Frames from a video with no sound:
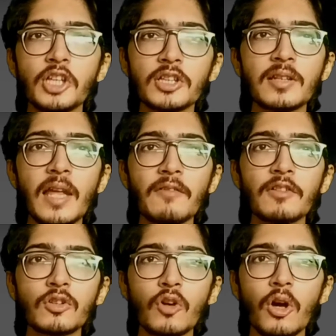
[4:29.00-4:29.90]
just like
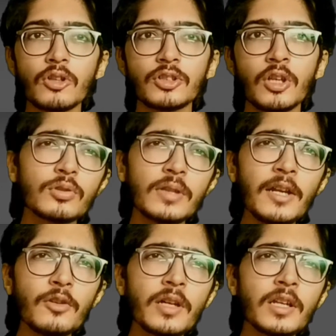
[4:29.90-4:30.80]
with cost, so
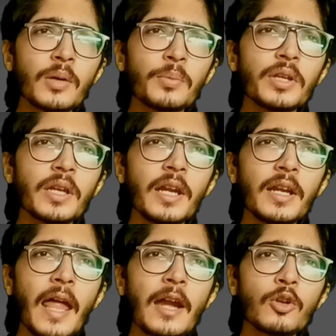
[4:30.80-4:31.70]
that you can
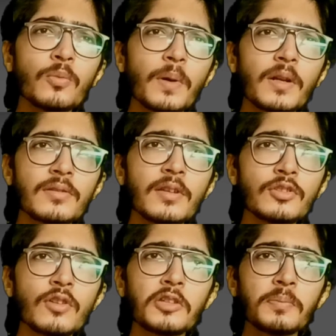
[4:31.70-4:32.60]
communicate that to
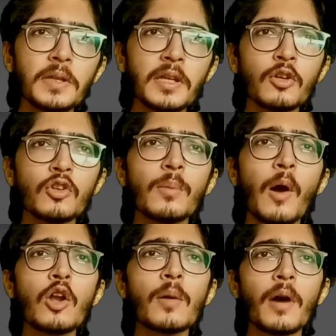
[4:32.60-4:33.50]
persons you are speaking to
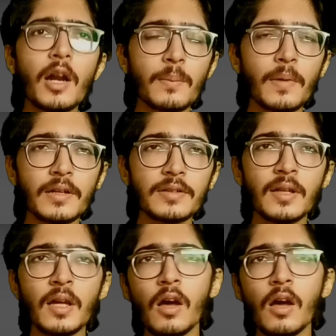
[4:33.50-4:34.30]
about apartments.